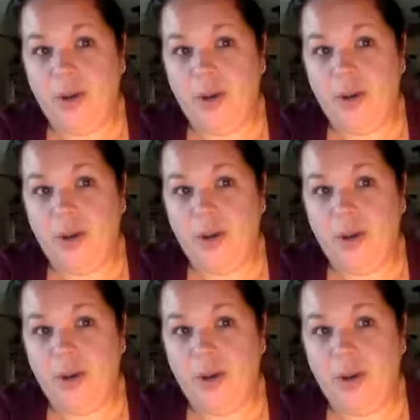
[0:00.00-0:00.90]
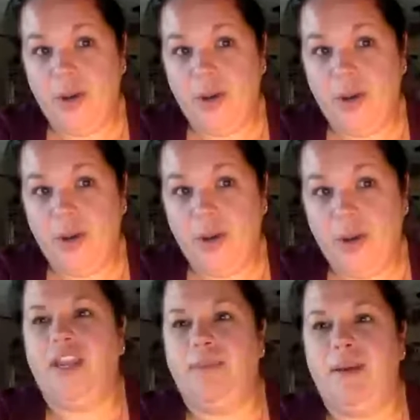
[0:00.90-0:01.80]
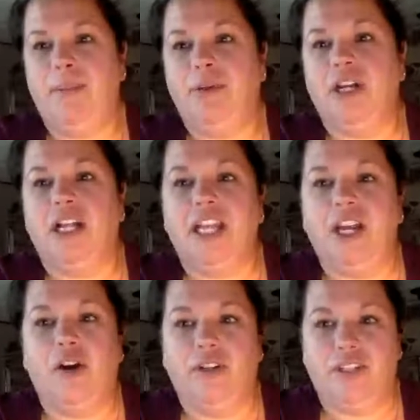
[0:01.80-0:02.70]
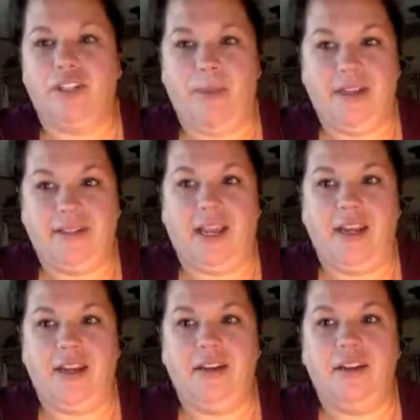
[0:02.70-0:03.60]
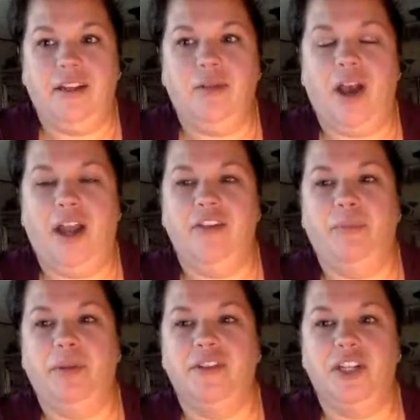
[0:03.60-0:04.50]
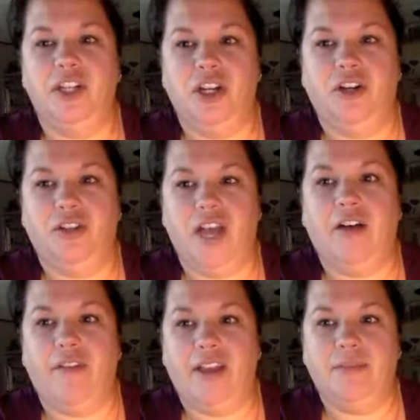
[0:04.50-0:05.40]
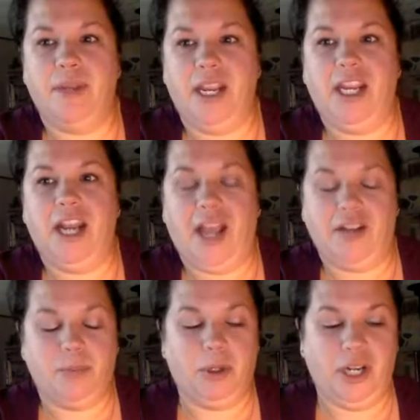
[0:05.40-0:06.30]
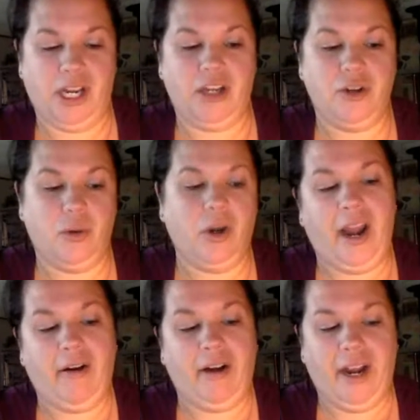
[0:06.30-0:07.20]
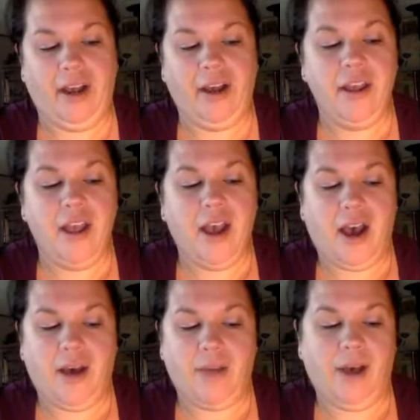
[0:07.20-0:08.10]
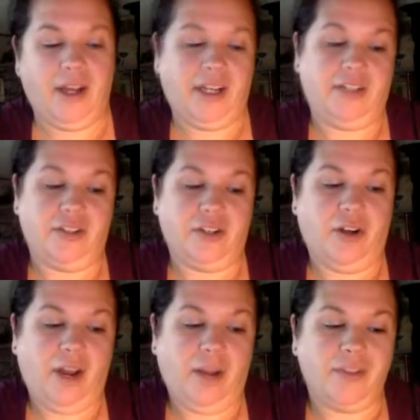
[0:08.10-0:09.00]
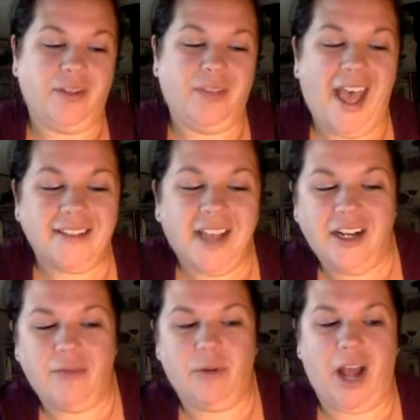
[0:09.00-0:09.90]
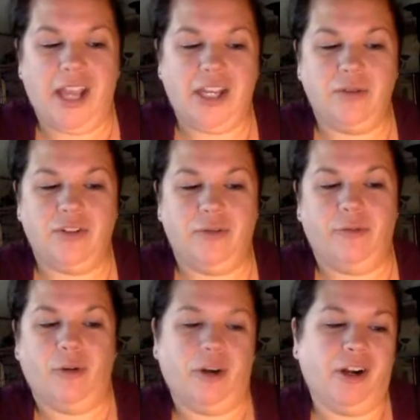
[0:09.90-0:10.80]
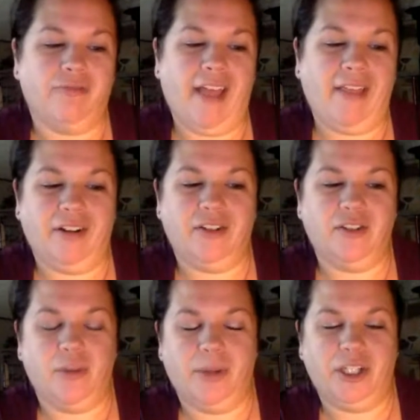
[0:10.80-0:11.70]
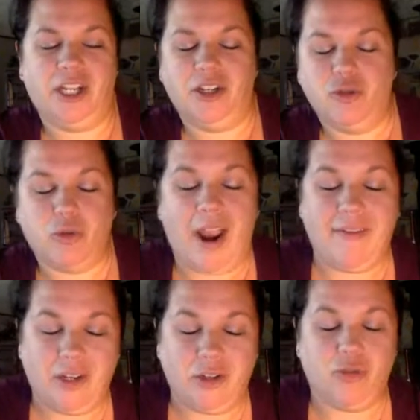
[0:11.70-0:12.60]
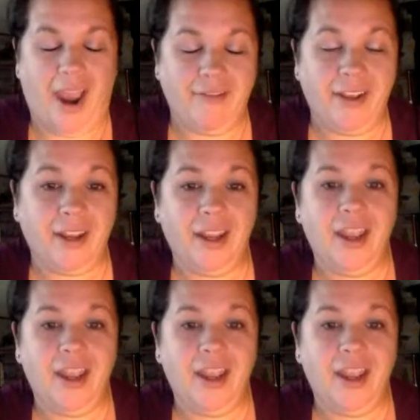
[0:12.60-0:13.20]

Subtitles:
you know, more so than getting people to click over to my site, you kind of position yourself as being an expert in your area on Instagram. So that's kind of what I use it for, rather so much than driving traffic.